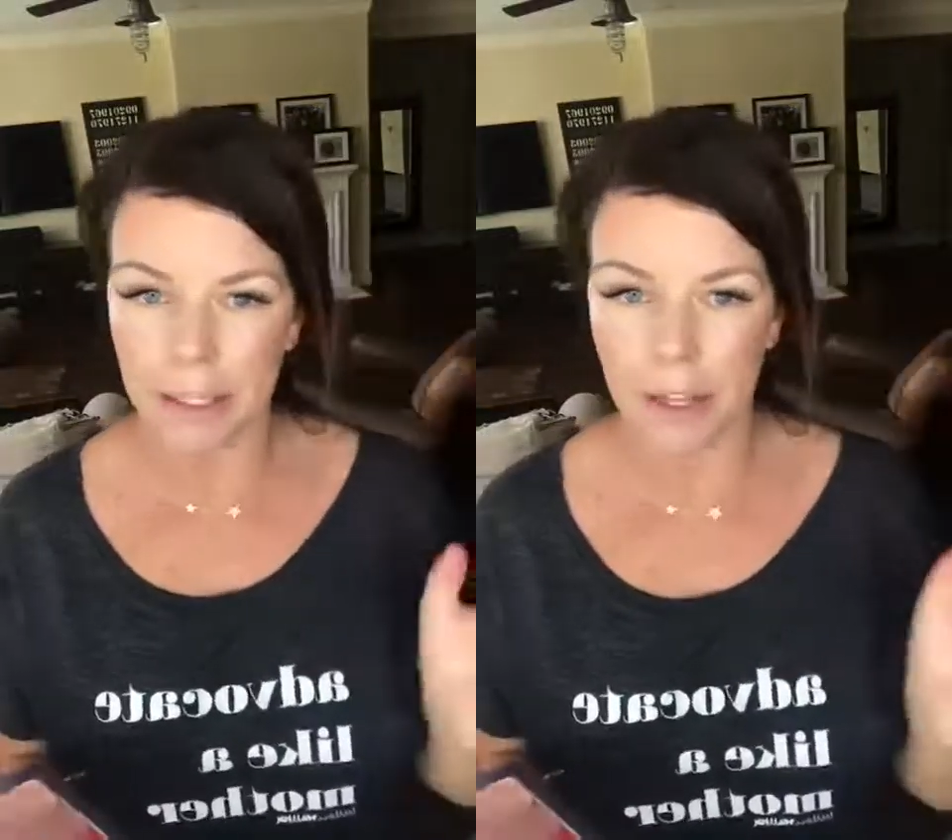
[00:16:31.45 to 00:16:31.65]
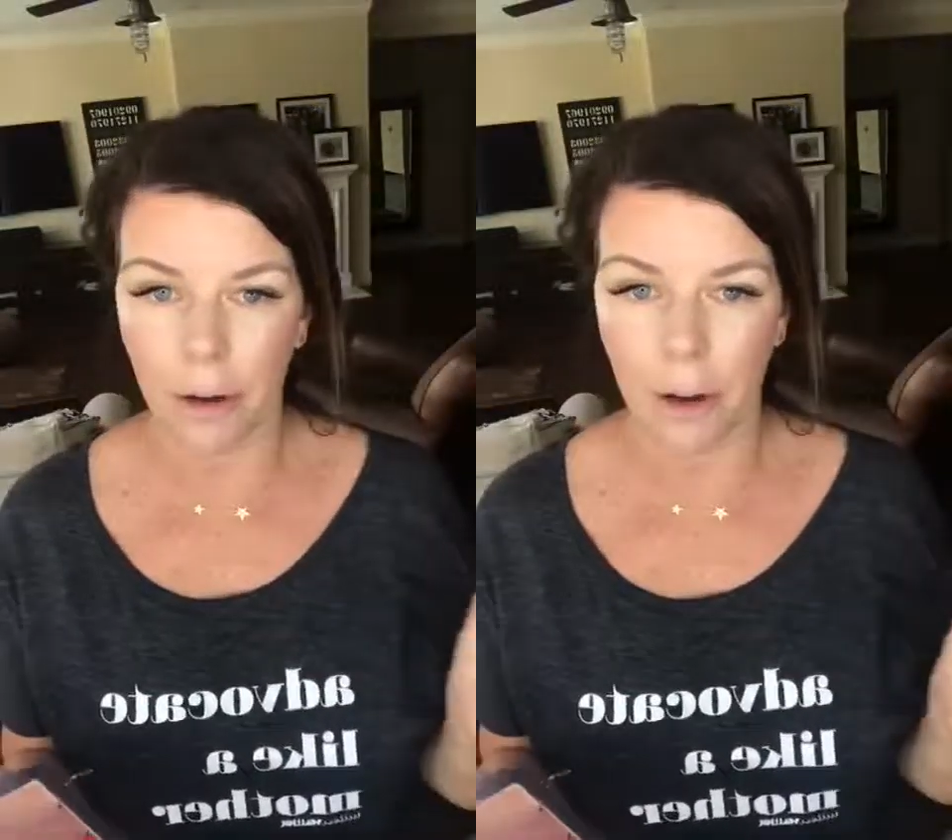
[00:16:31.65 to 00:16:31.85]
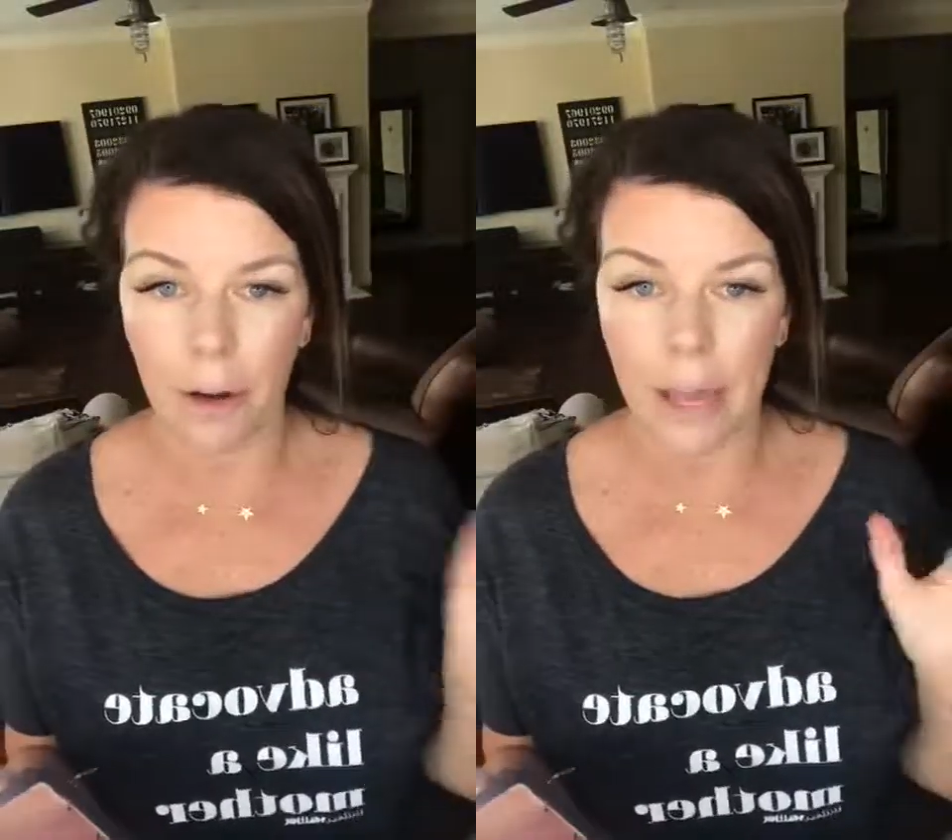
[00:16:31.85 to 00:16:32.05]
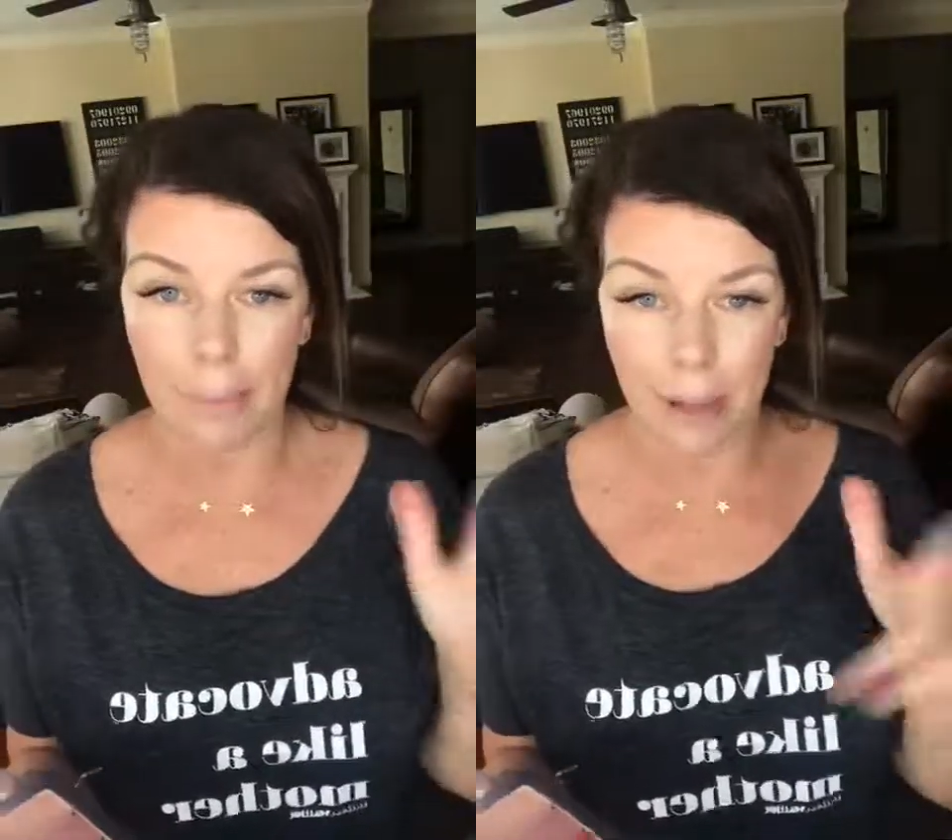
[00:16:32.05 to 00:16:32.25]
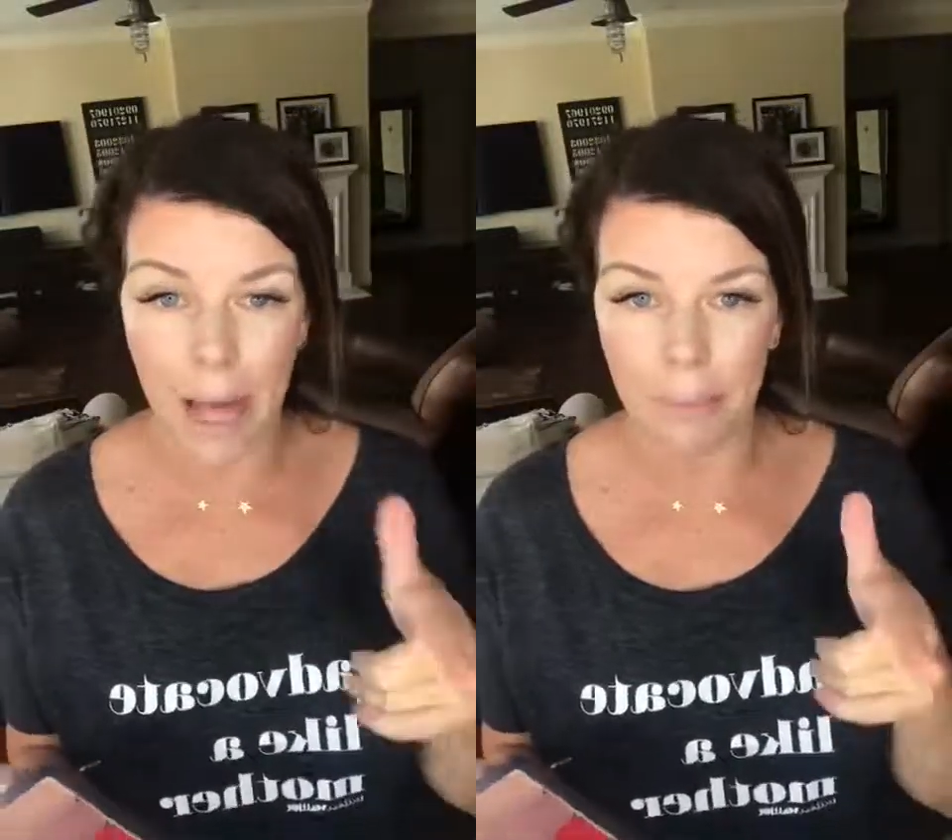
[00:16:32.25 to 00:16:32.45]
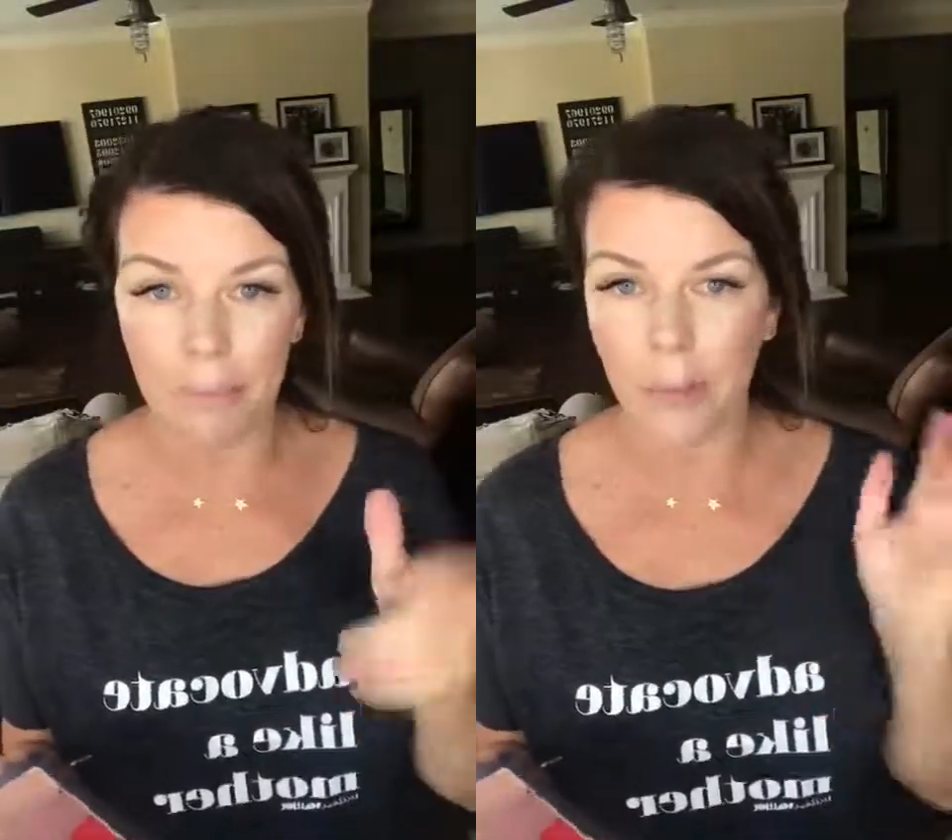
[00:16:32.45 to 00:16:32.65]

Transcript: So, okay, Plum,